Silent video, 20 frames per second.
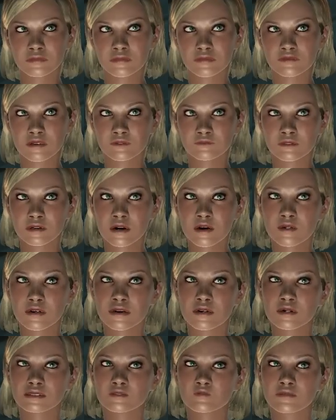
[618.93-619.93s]
If the
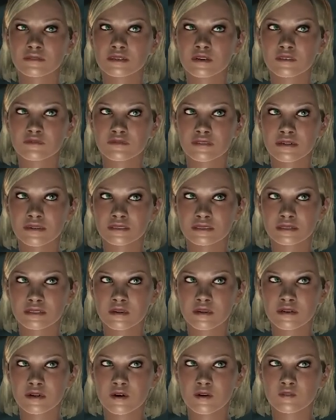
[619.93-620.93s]
Protheans weren't the
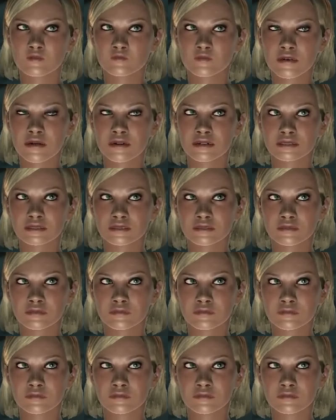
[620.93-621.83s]
first, then who was?